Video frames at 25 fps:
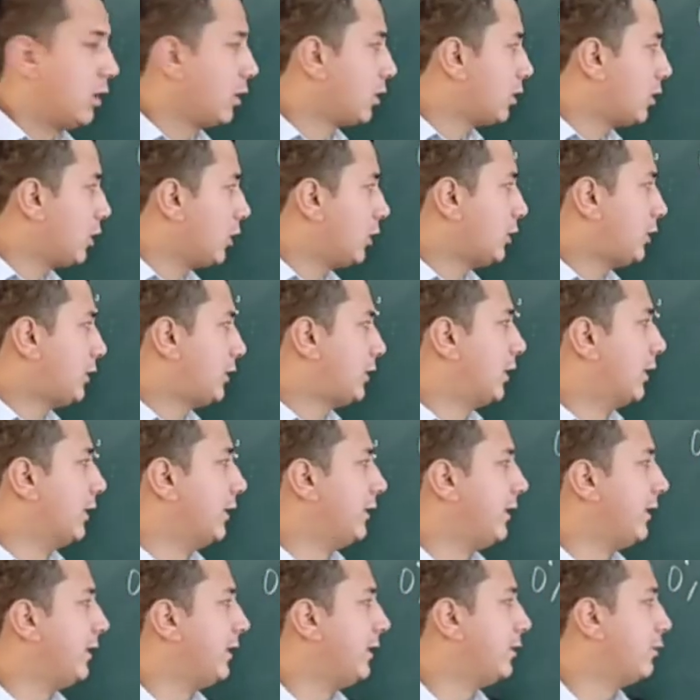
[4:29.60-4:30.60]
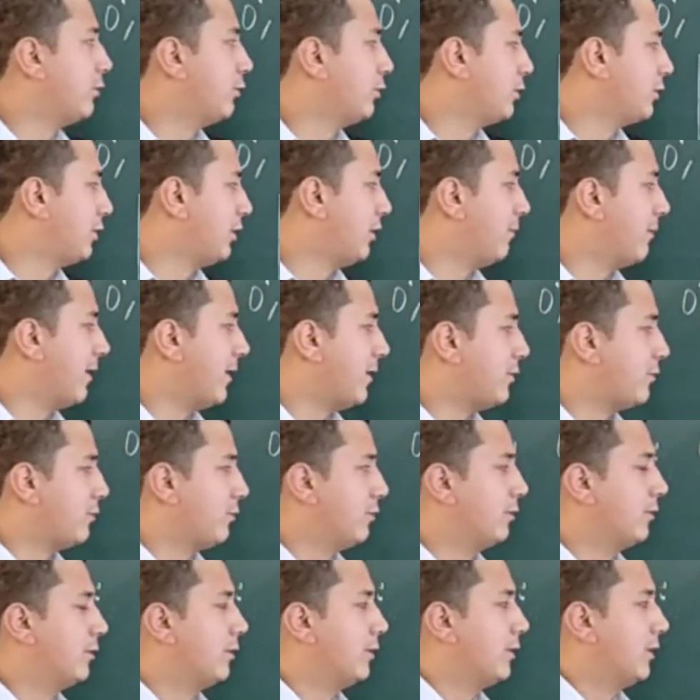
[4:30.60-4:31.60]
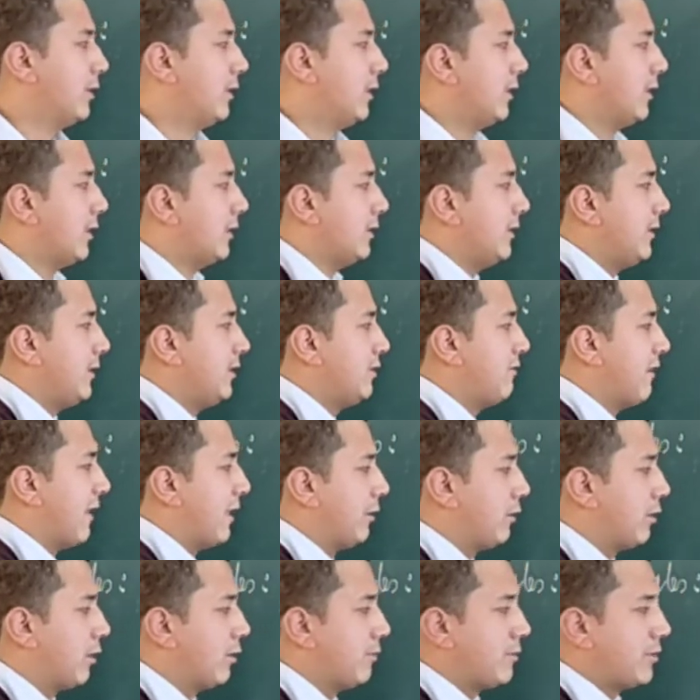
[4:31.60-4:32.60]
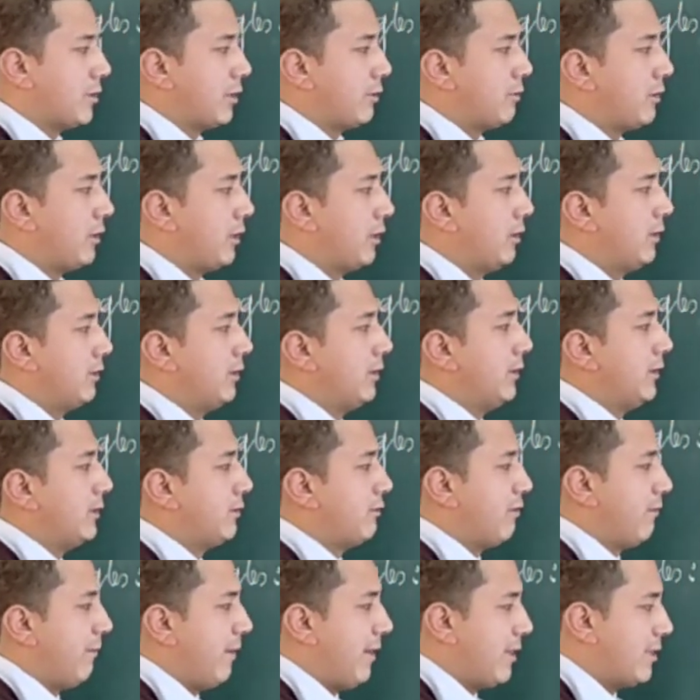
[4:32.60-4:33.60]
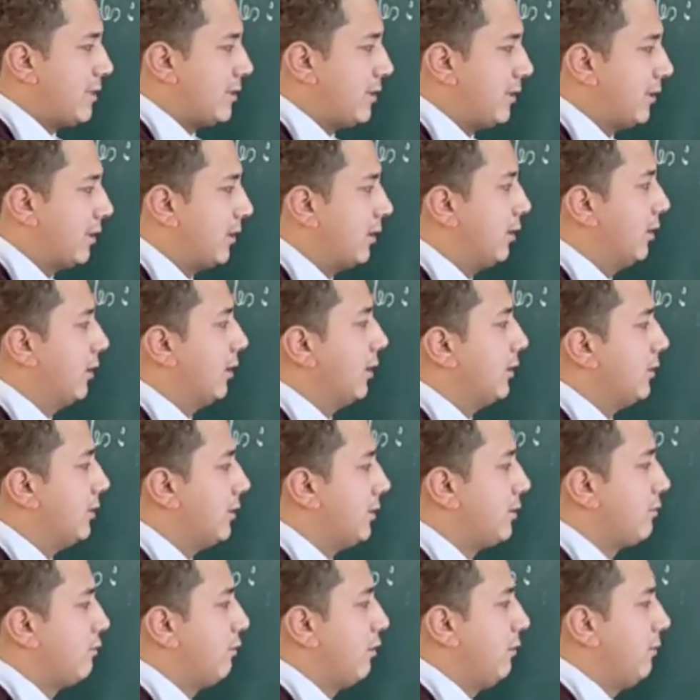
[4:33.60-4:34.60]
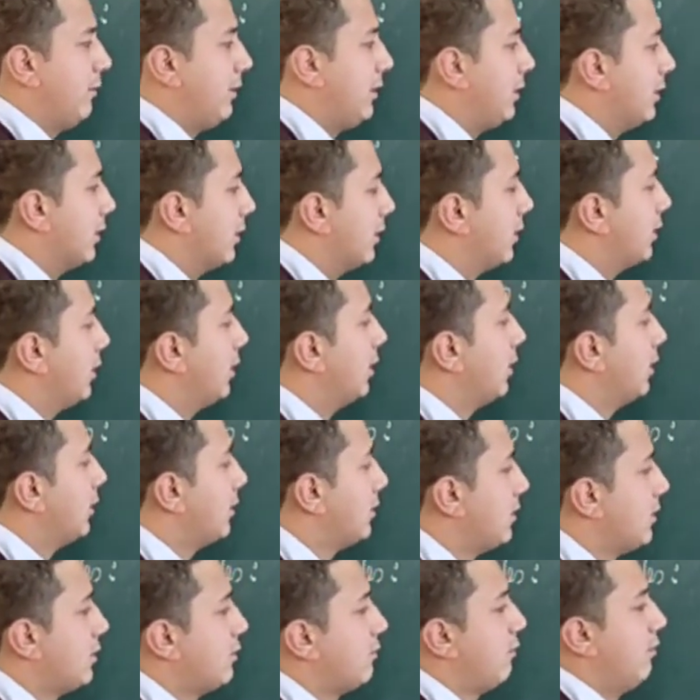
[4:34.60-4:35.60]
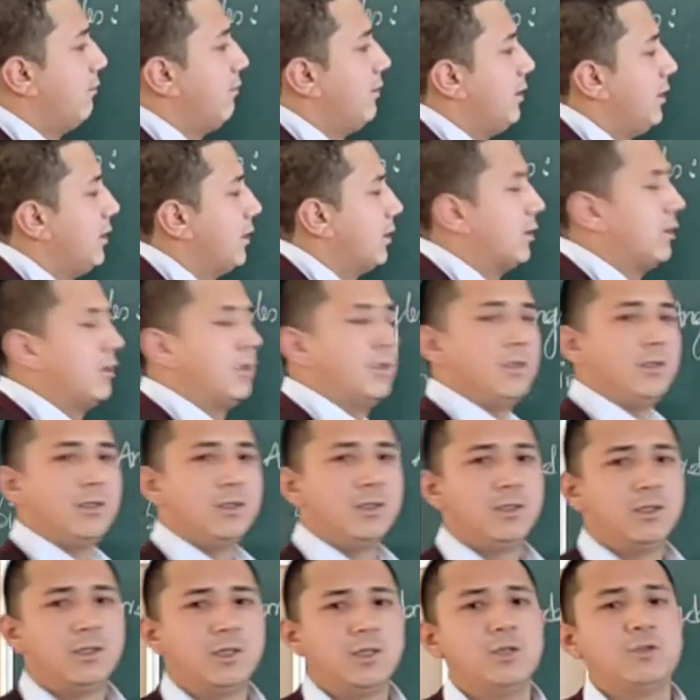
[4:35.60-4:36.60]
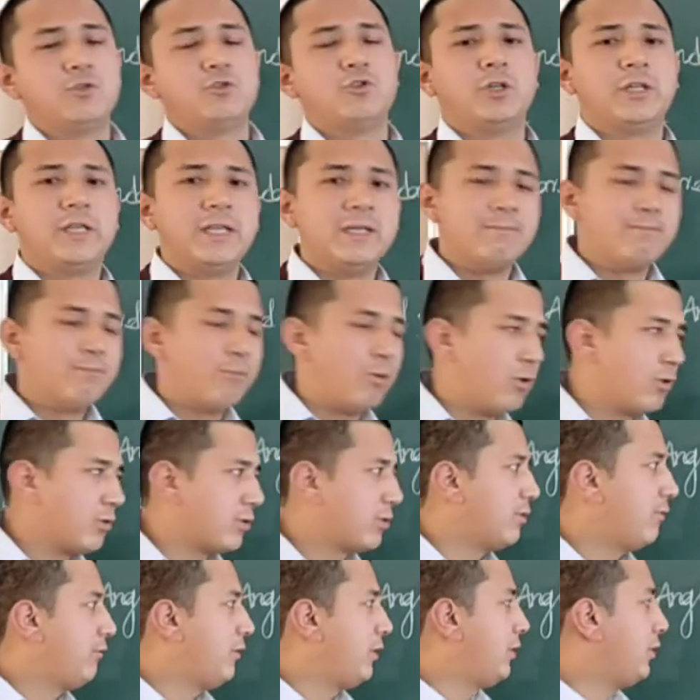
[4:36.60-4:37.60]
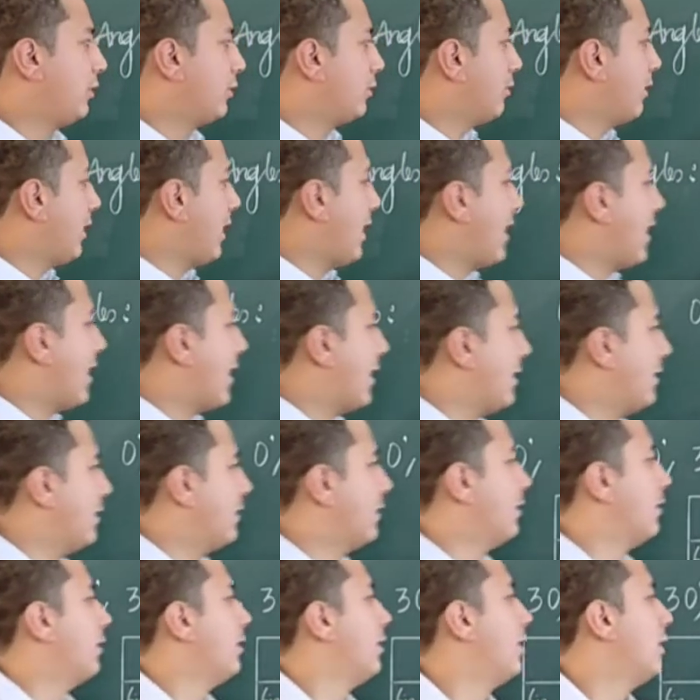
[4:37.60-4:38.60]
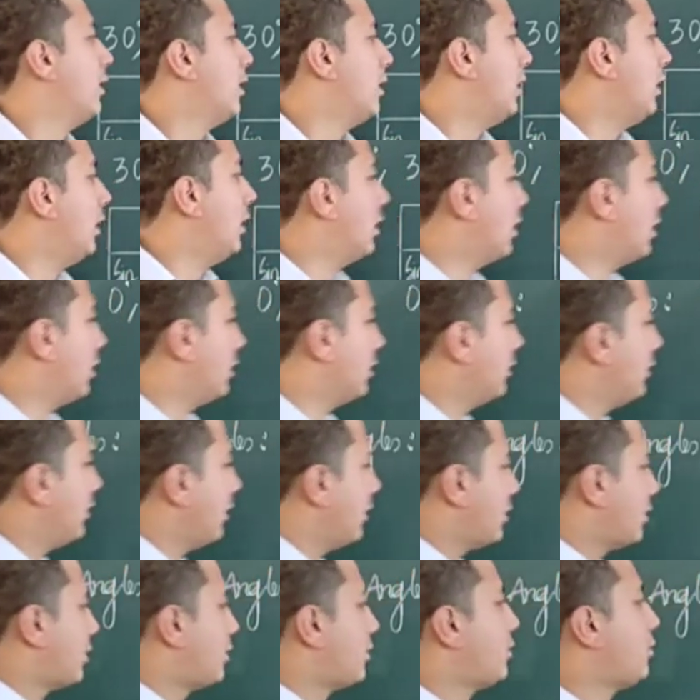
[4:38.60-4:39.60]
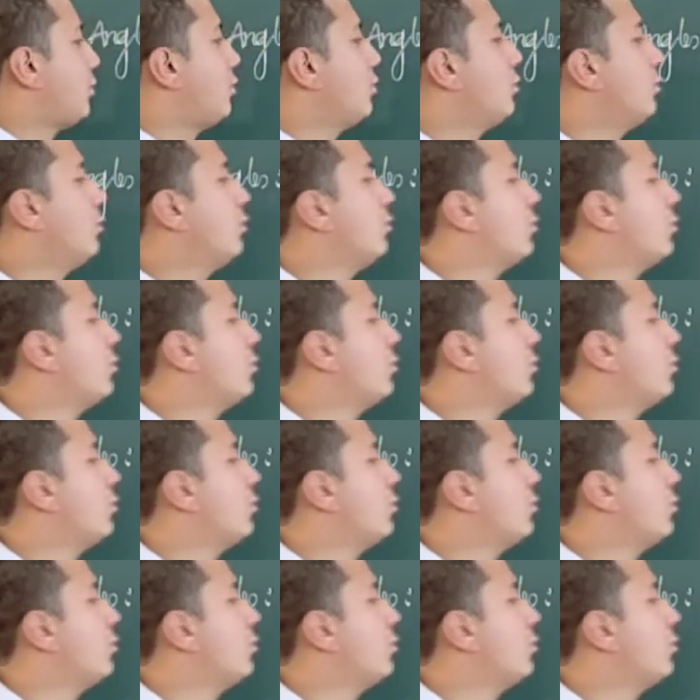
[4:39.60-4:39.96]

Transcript: Cos 30 is root 3 by 2. This value comes out here. This remains here. This will be here. This will be here. So again, pause the video and learn these 2